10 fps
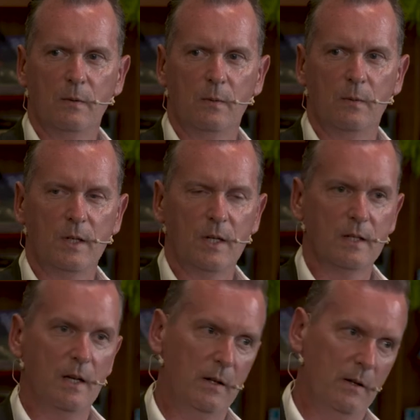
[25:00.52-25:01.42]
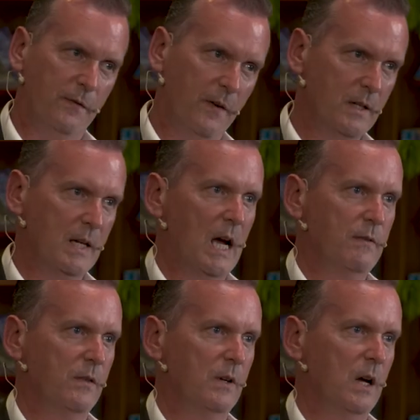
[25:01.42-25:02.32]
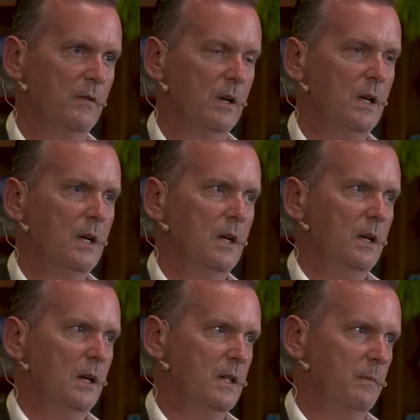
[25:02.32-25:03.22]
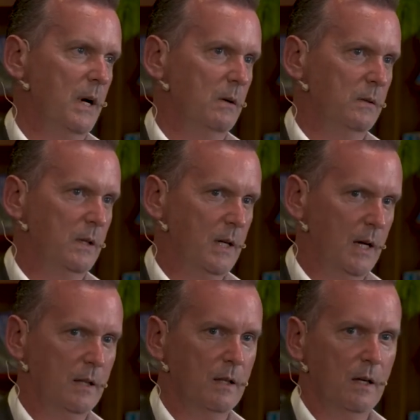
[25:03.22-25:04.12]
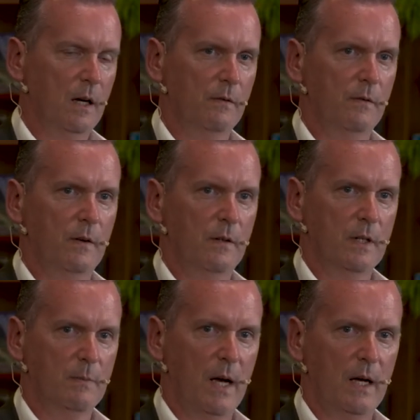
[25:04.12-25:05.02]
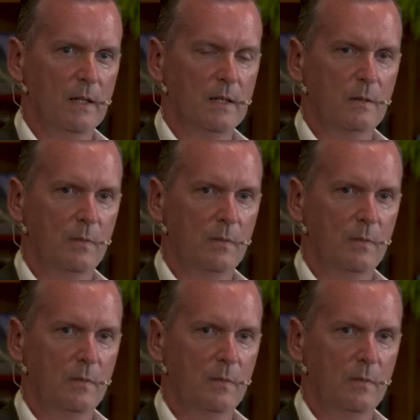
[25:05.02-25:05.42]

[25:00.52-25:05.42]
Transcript: which is in the first half of the novel is about the death of this man's